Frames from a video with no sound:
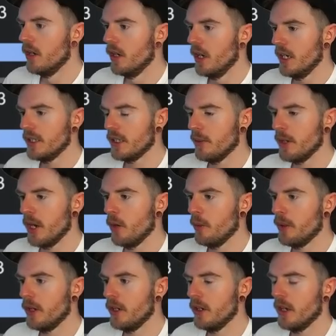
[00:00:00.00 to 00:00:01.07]
Ace we
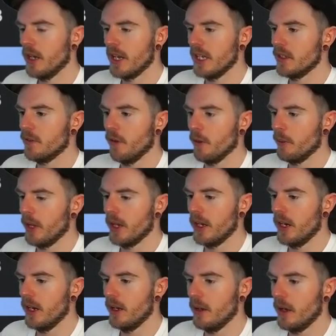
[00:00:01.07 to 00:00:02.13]
Open, against fun player
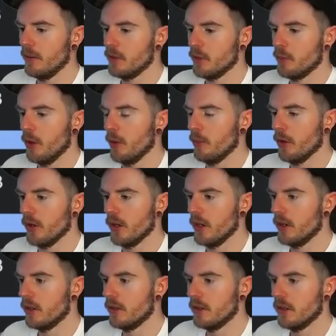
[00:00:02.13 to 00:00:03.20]
here, I'm just putting money
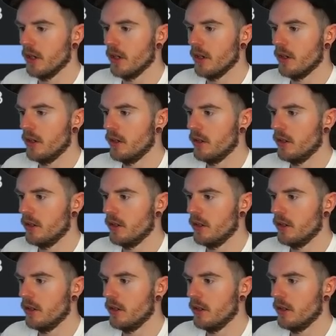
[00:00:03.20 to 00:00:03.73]
in, yeah.